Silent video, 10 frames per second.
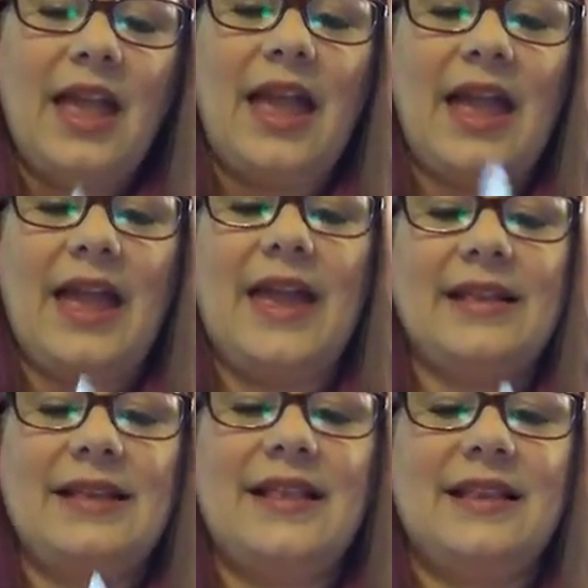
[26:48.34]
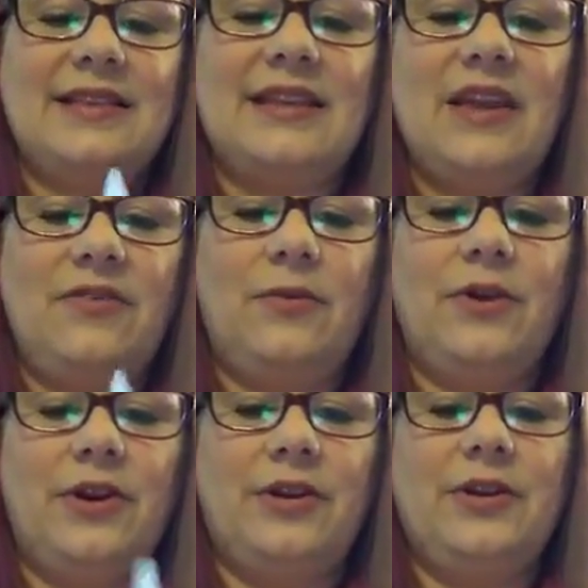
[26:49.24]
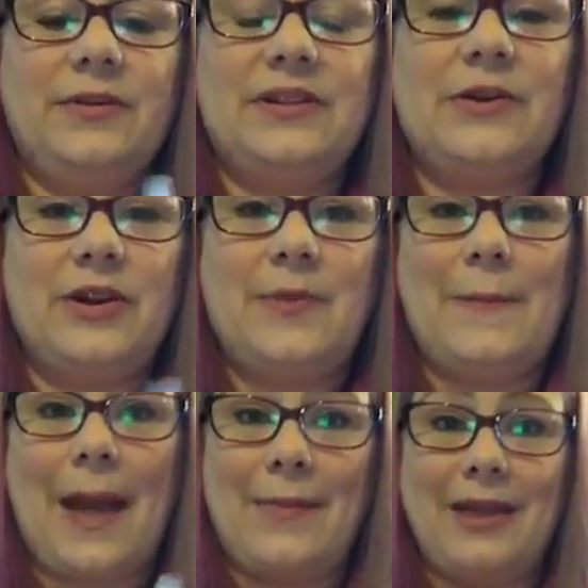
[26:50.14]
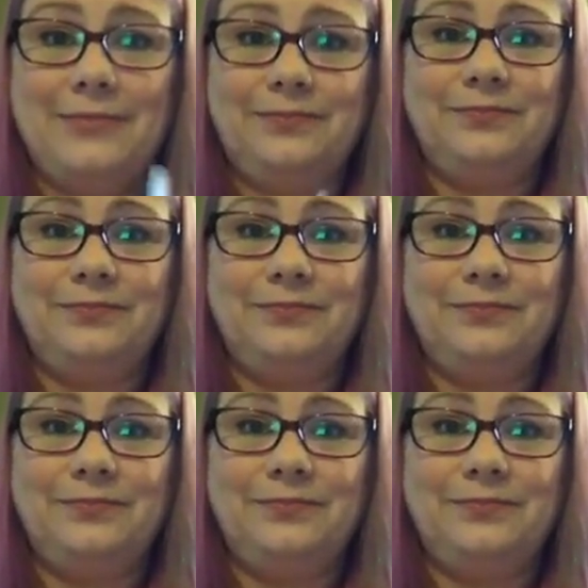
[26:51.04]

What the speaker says: and the safe word is going to be Batman.